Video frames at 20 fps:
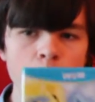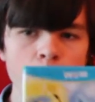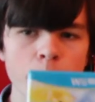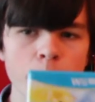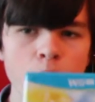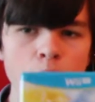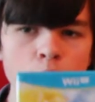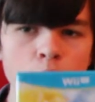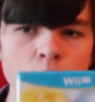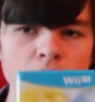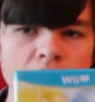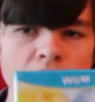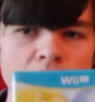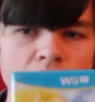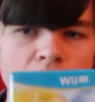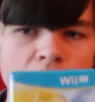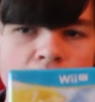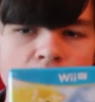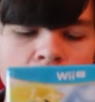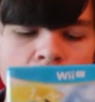
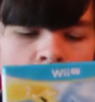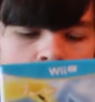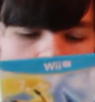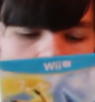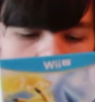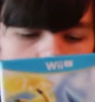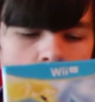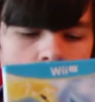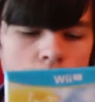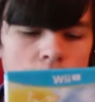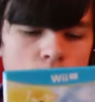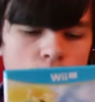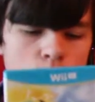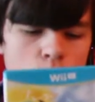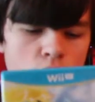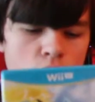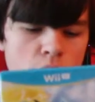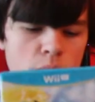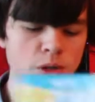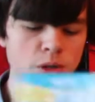Pokken uh,
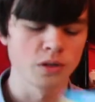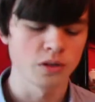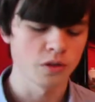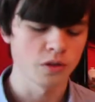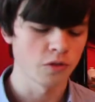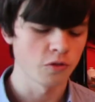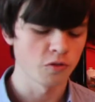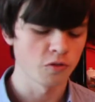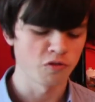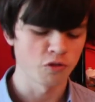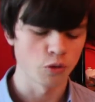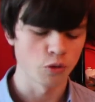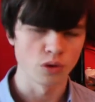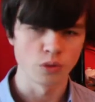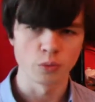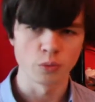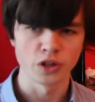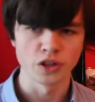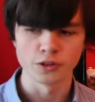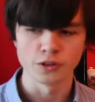Tournament for the
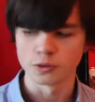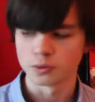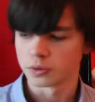Wii U.